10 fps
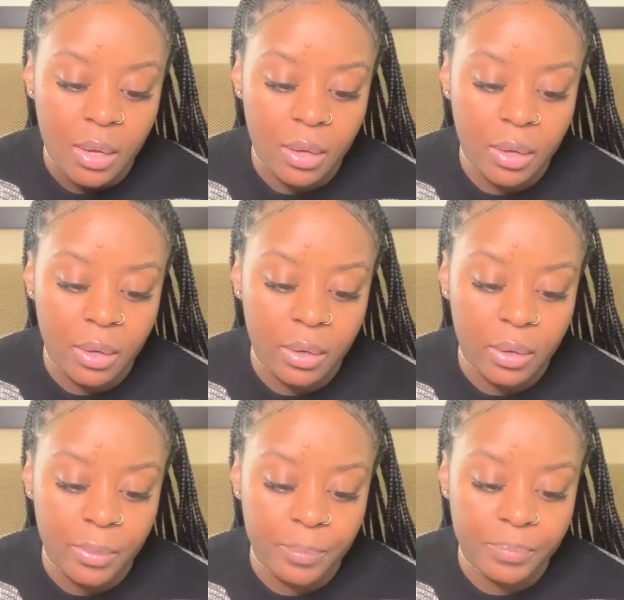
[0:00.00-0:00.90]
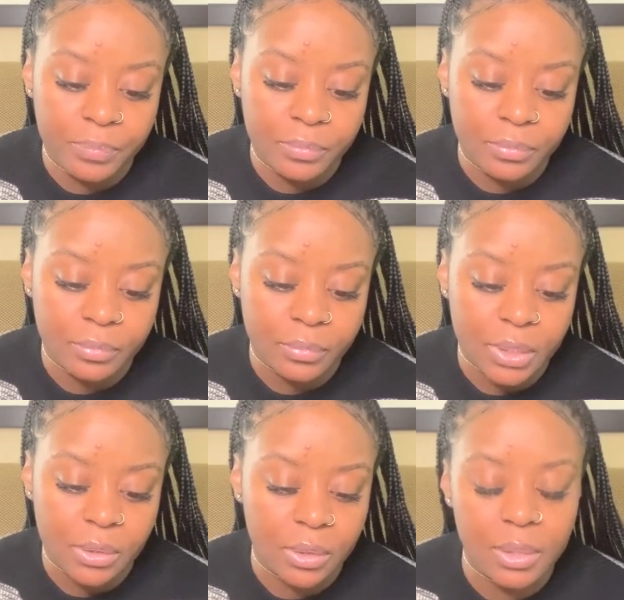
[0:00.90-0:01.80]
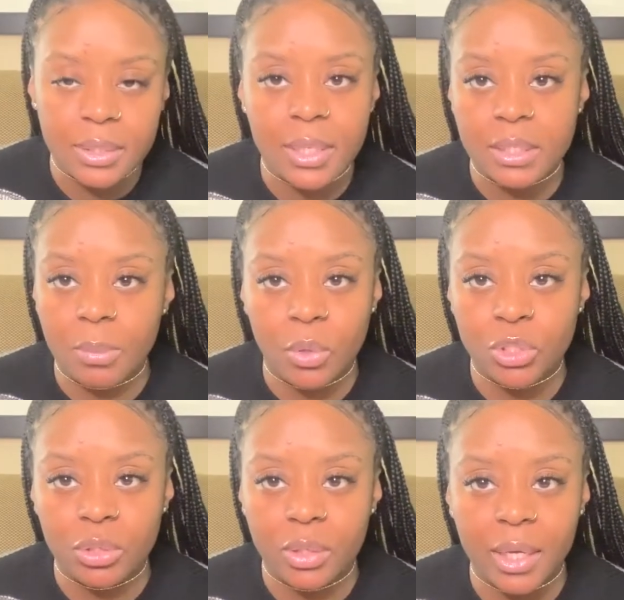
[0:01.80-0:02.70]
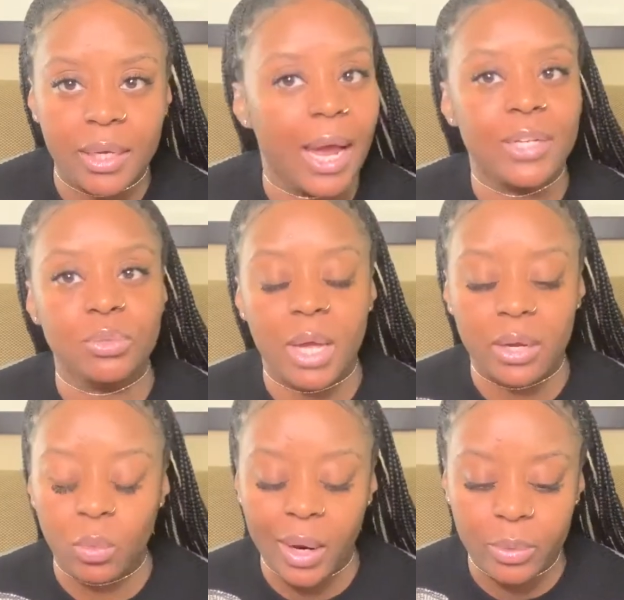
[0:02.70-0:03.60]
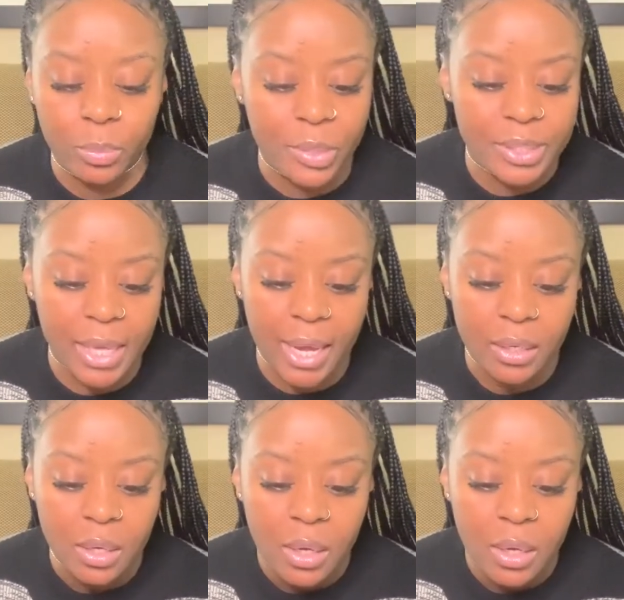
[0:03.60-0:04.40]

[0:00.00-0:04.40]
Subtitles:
It says emotional again. I do not know why it repeats that.